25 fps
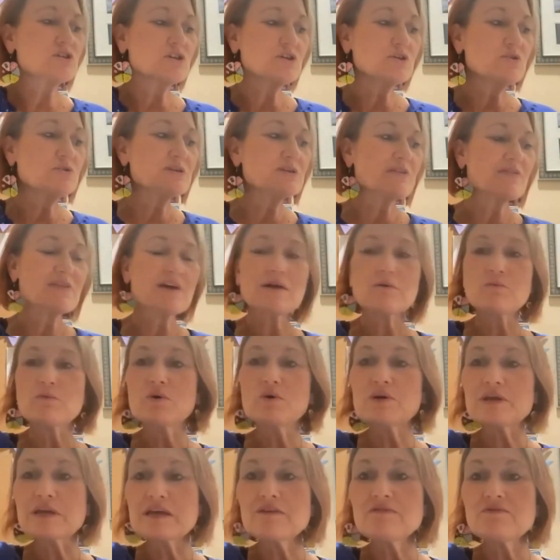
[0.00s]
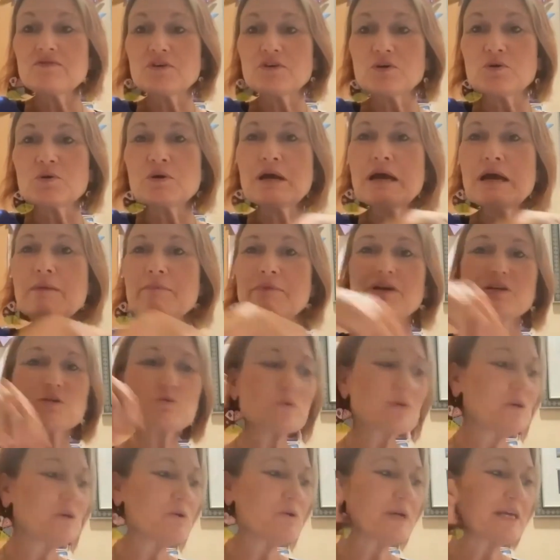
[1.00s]
to use it, that will give you, because
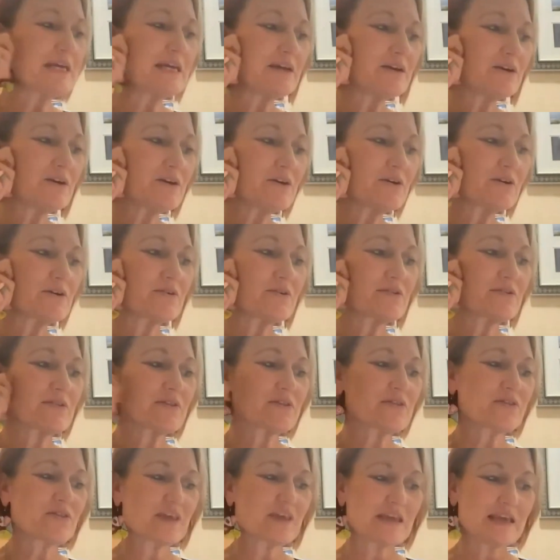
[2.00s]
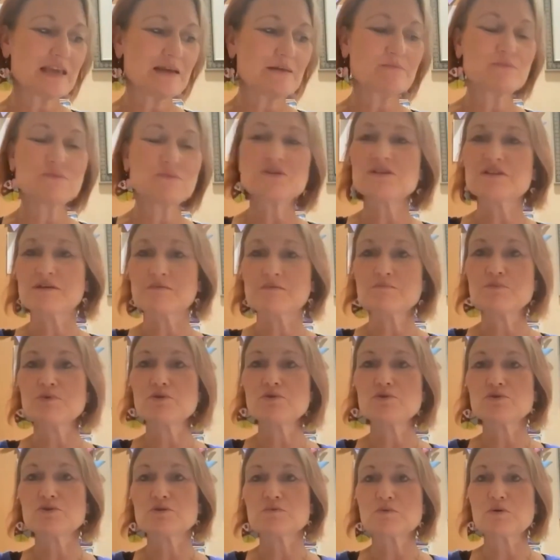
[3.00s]
when you hear themes,
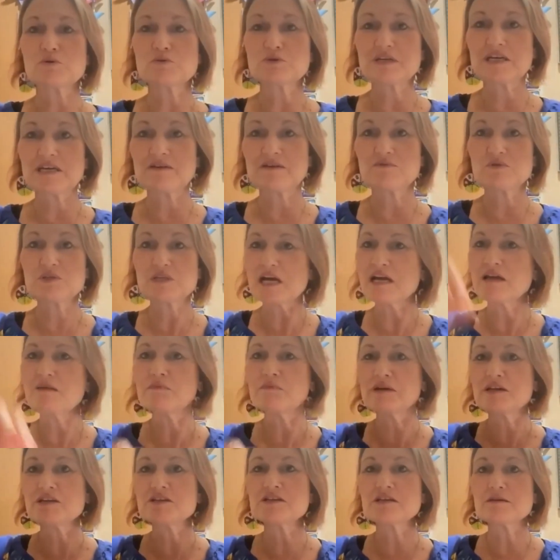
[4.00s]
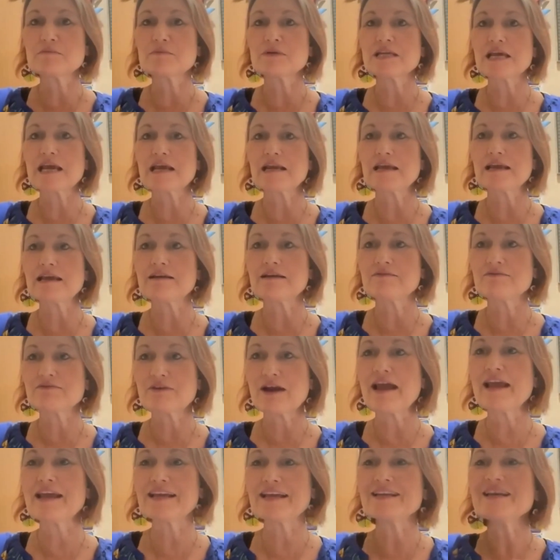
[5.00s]
symbols, motifs, that can be intimidating,
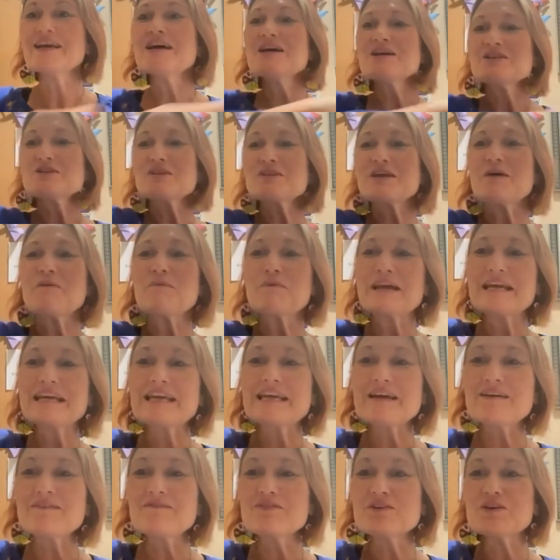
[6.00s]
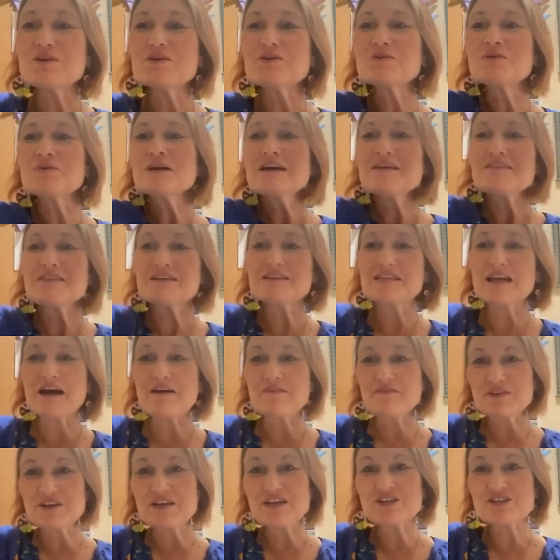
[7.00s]
right? So then we give you the
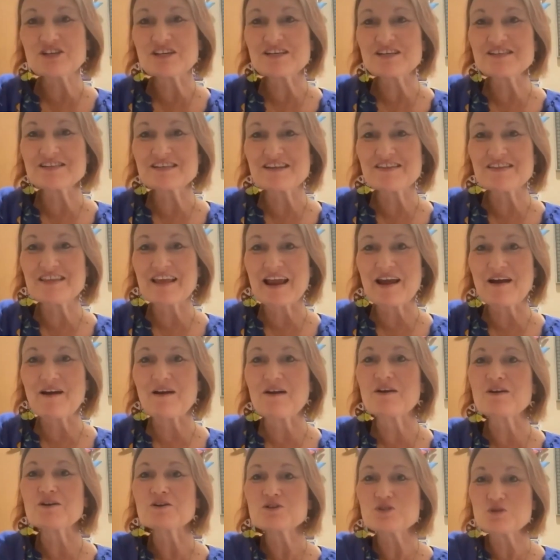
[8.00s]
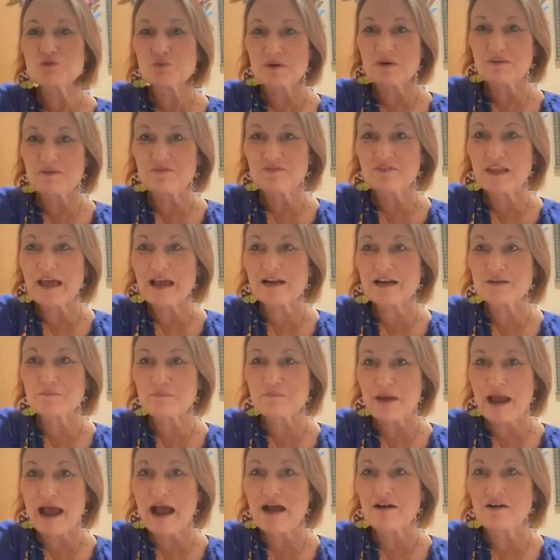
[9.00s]
definitions in there to reflect
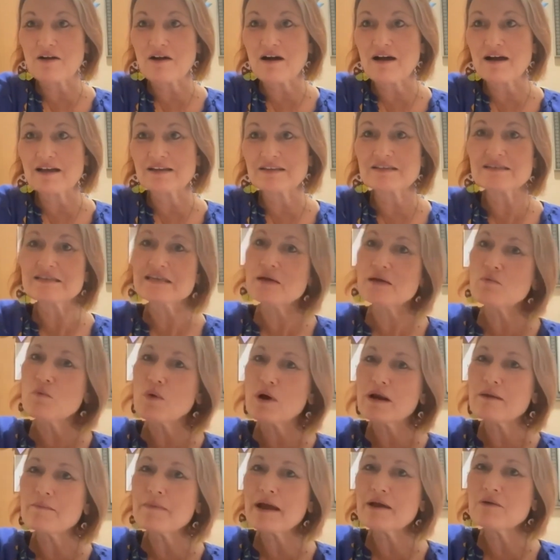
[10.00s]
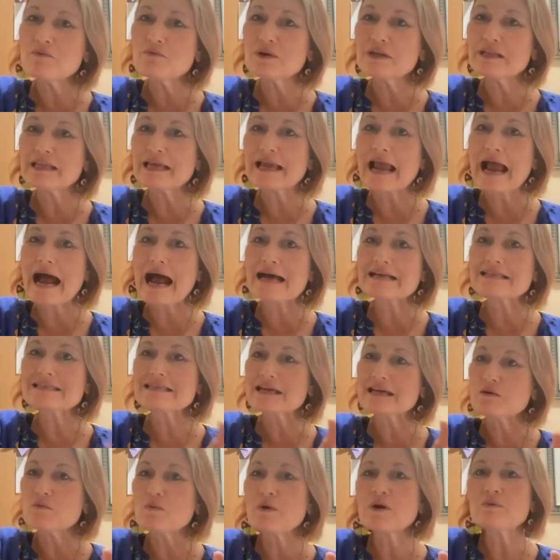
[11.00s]
back on, to say, what am I really
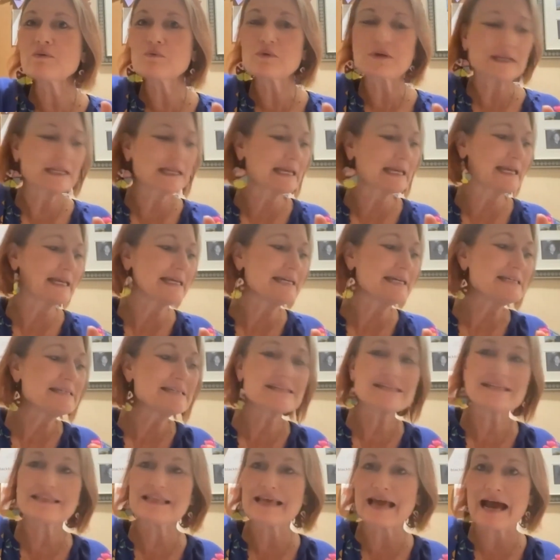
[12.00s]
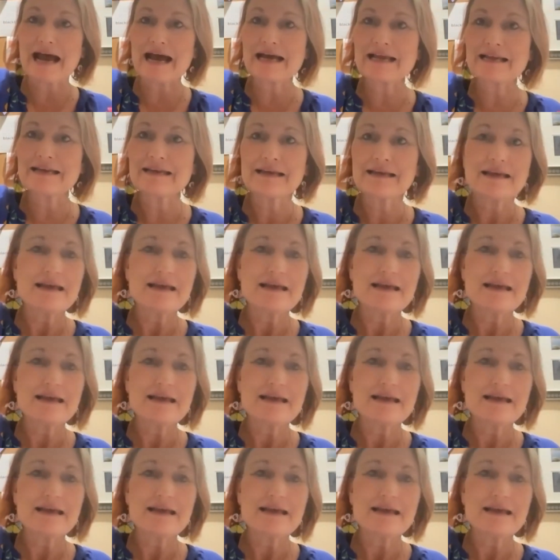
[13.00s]
asking? What really is that?